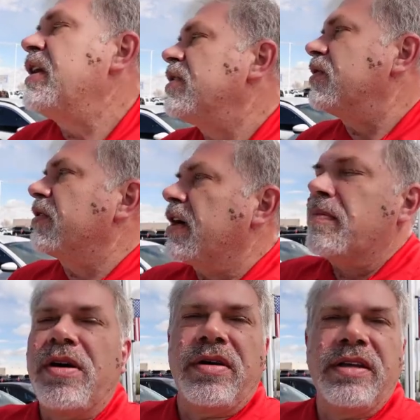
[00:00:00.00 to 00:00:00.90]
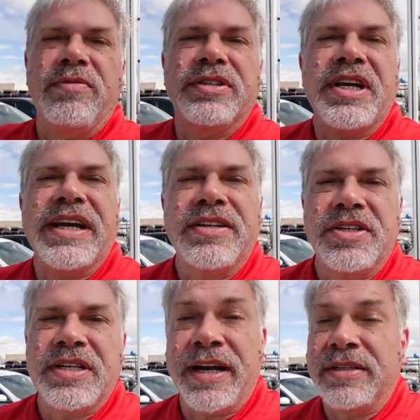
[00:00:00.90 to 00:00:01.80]
So come on in, we'll check out your
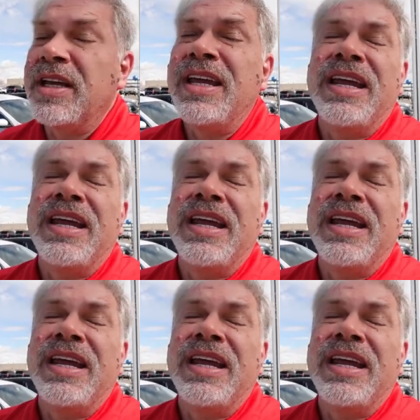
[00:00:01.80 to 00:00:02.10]
tires.